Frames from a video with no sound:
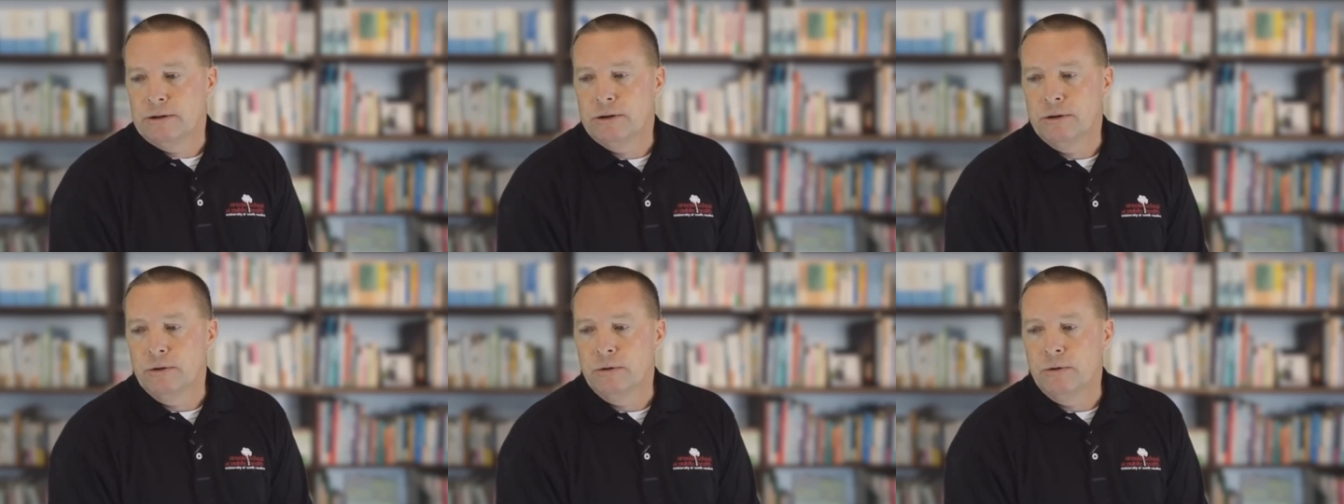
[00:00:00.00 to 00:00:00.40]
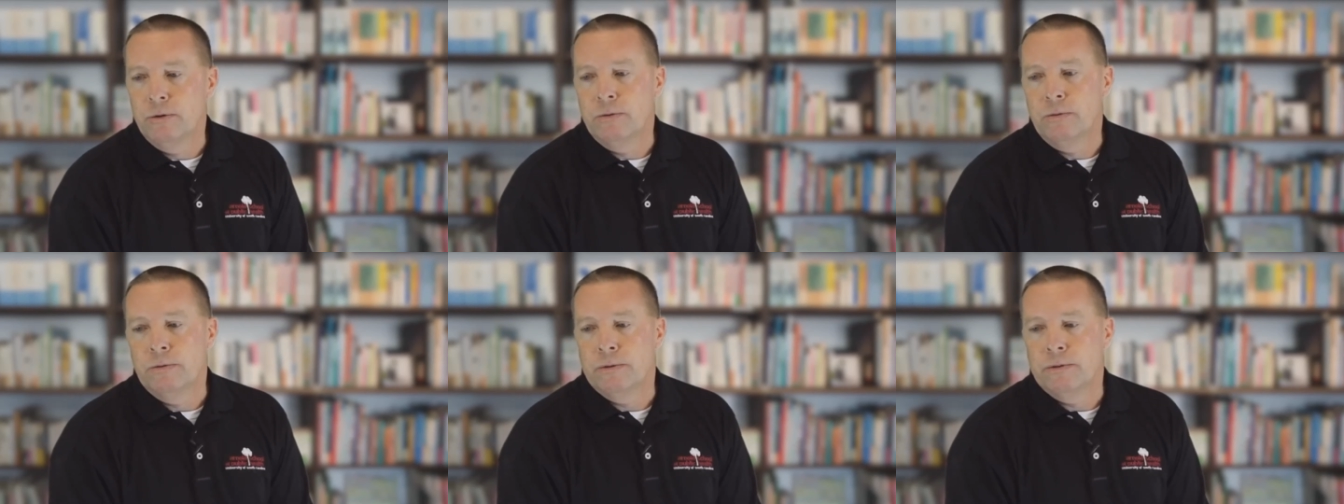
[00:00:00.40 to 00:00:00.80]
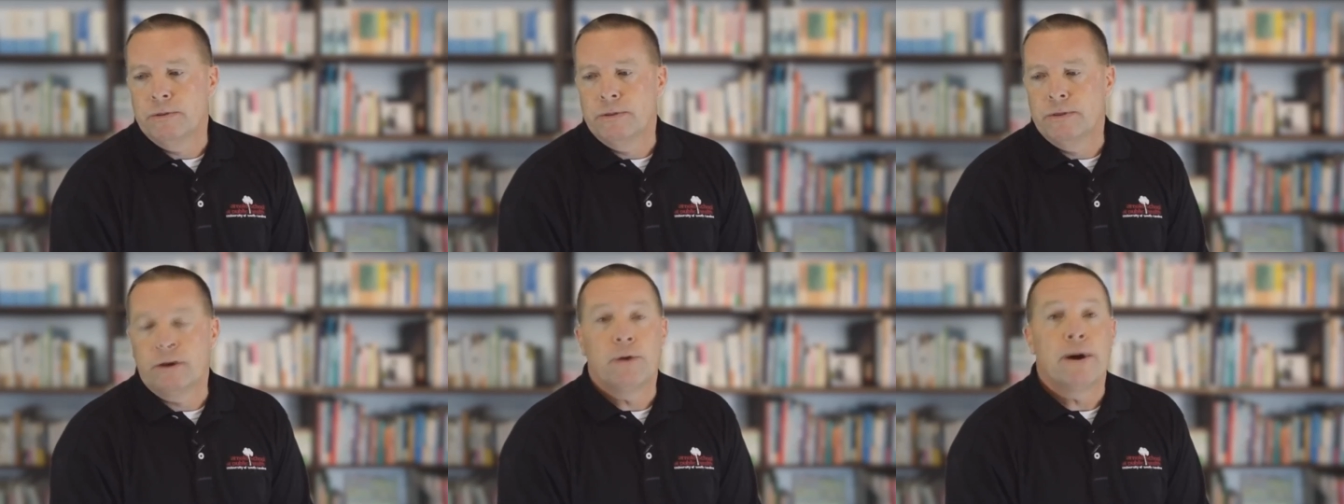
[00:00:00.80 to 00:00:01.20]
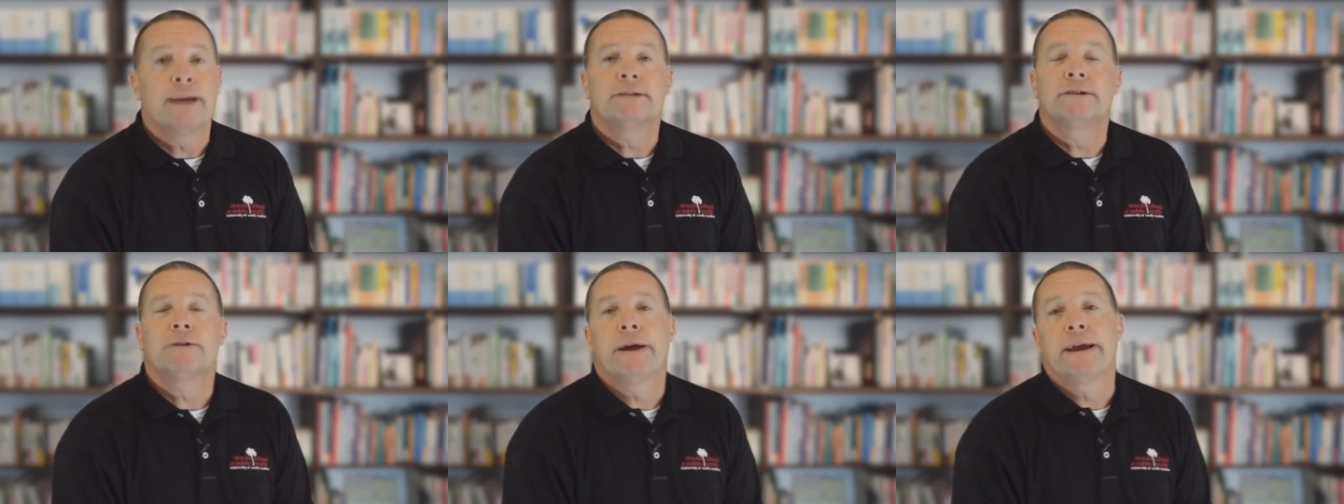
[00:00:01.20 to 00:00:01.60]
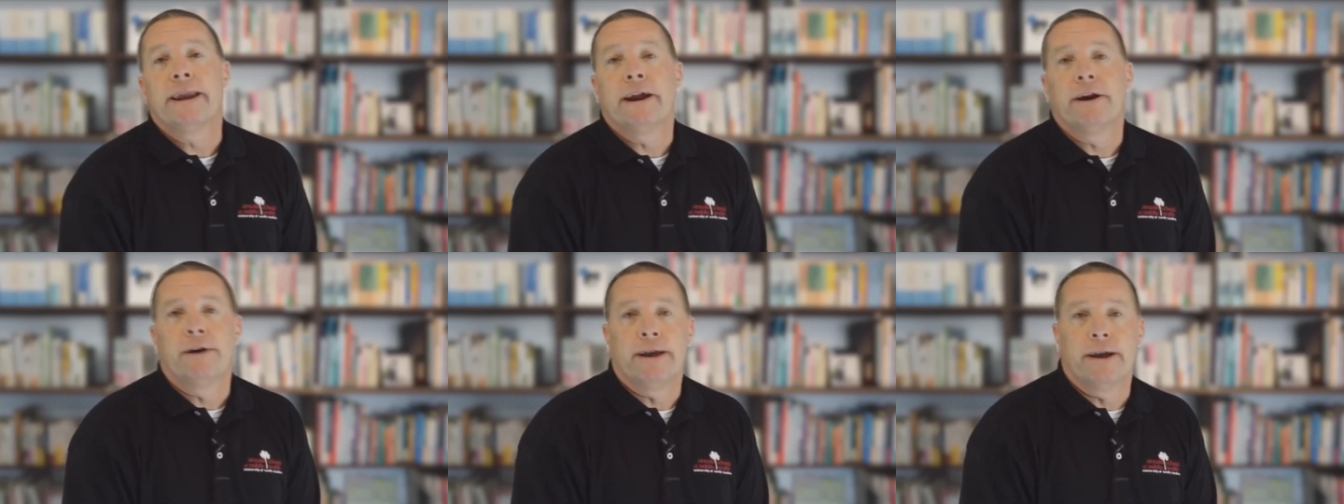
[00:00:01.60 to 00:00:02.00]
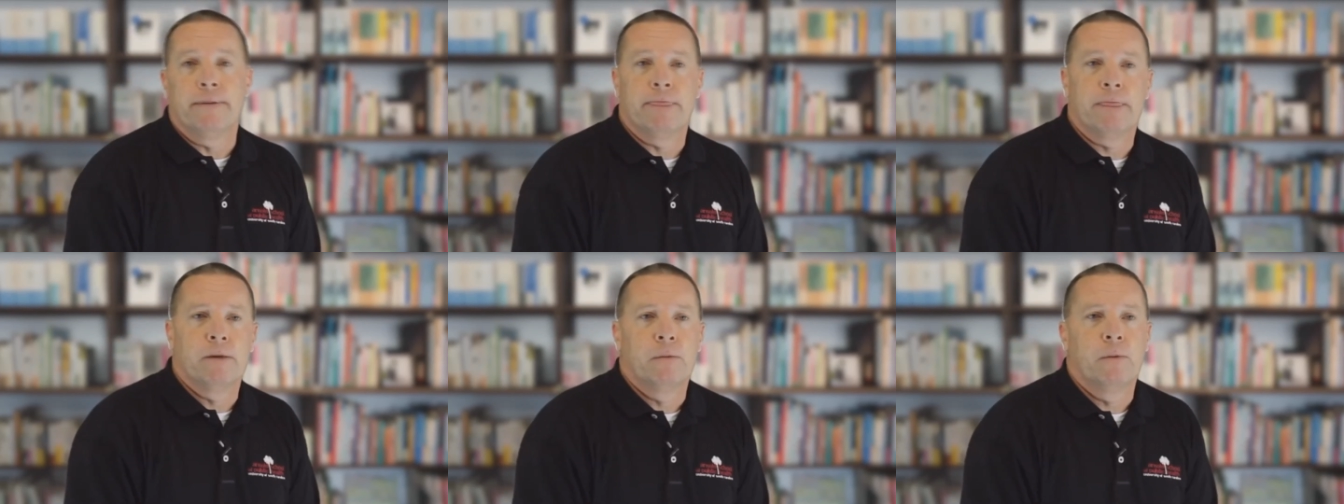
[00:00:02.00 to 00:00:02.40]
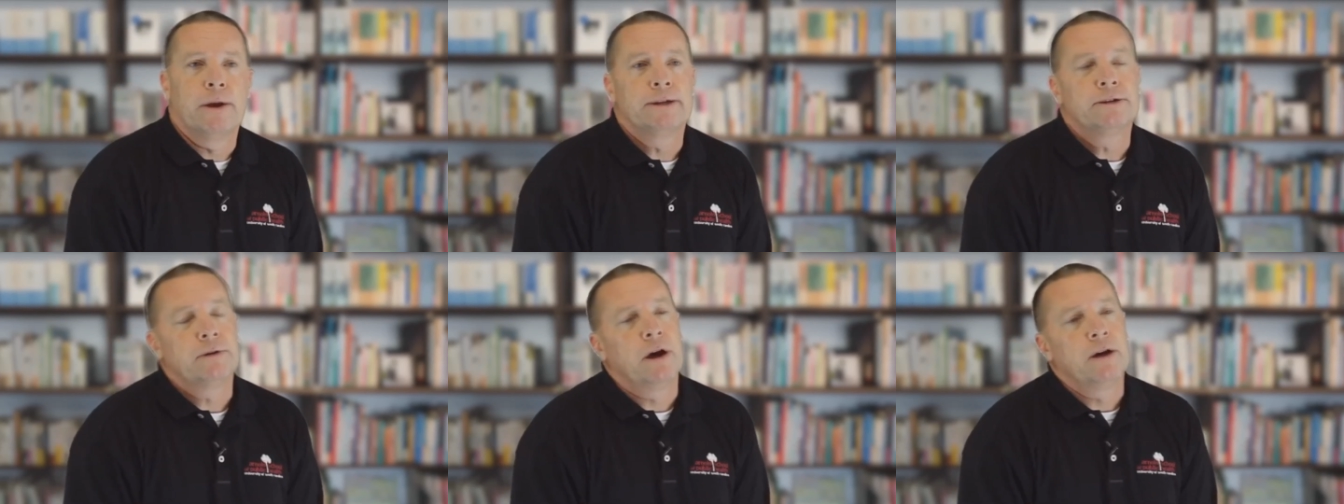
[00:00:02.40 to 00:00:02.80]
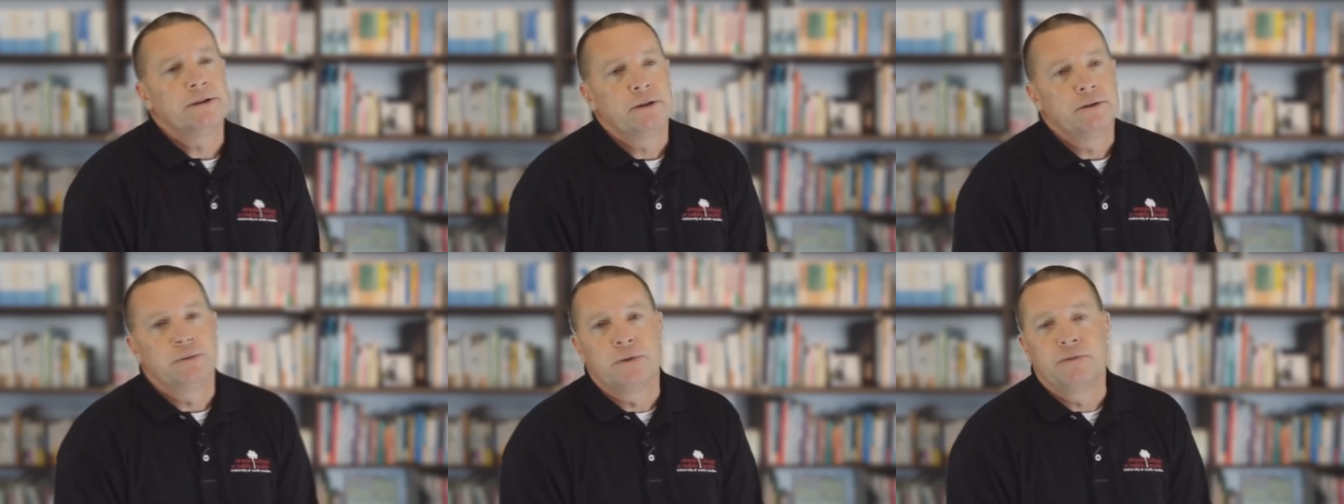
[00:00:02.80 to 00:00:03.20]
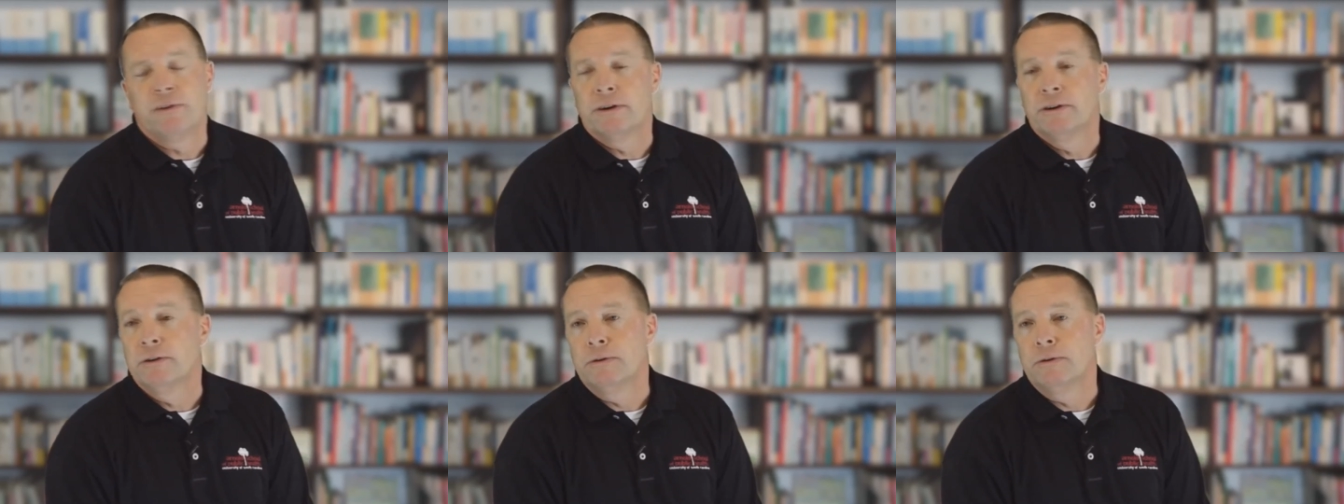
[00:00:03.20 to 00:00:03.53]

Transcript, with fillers: to the Grand Strand area, which also is referred